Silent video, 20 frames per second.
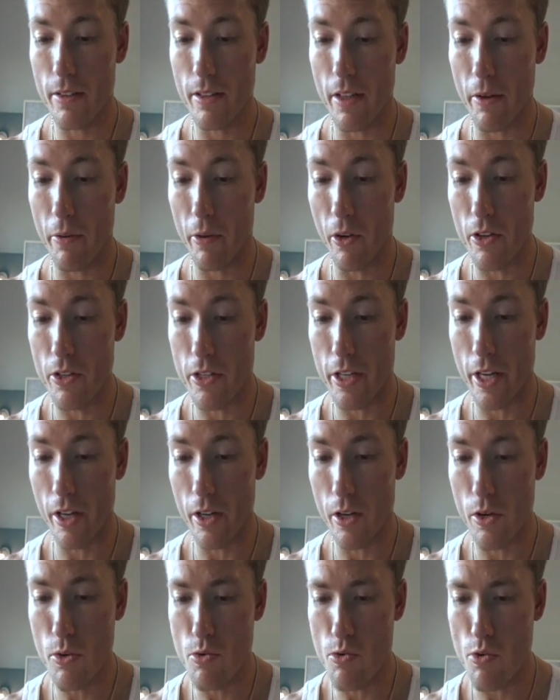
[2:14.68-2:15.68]
They were on
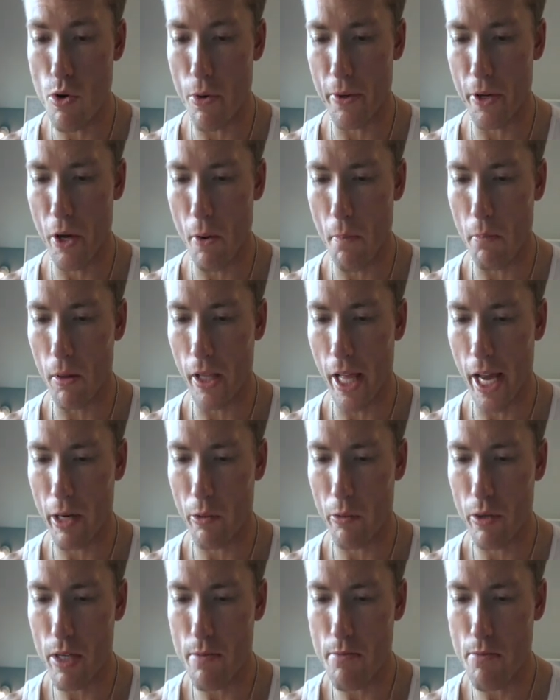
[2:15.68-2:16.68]
sale. Ooh, there we go.
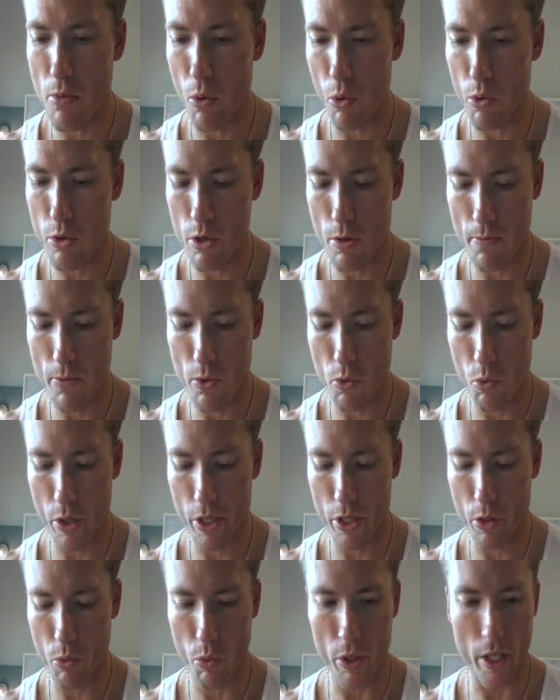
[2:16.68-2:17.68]
Blackwing Borsum, the
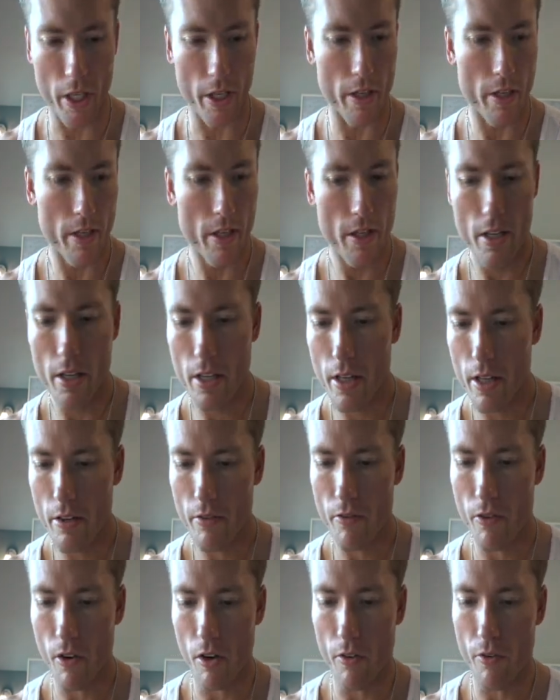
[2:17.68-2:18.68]
Wicked Wind
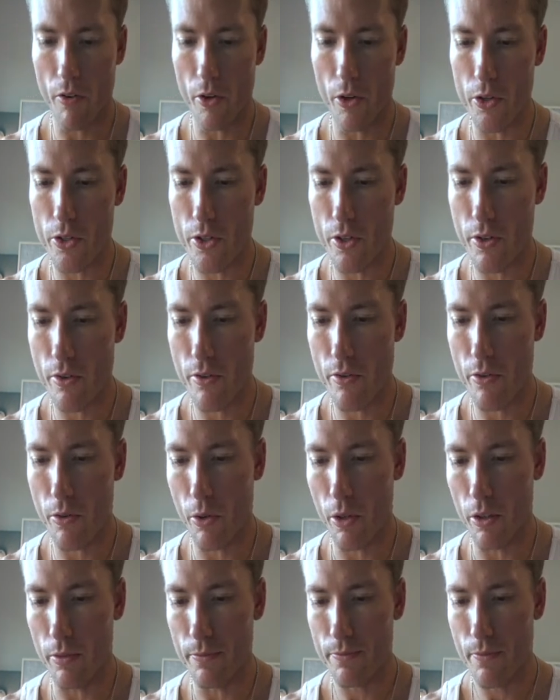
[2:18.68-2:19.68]
for our first
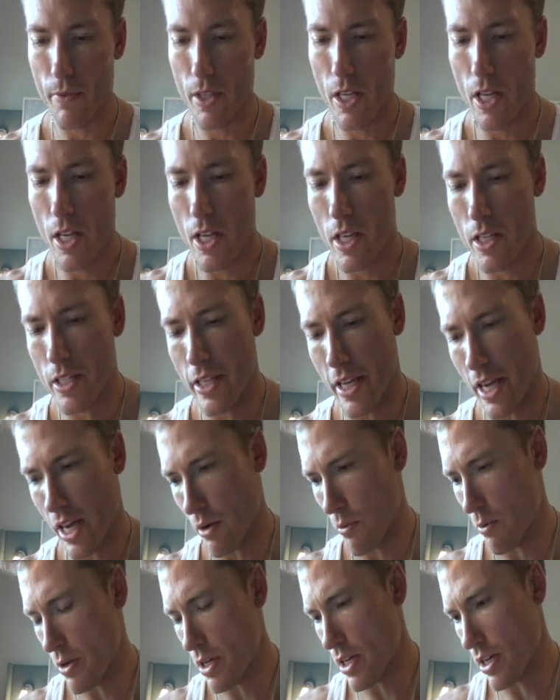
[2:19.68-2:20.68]
foil. So
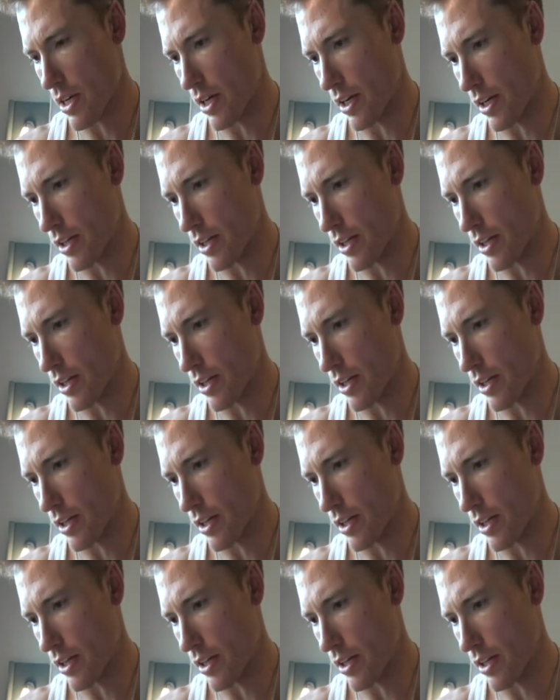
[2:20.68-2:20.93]
yeah, we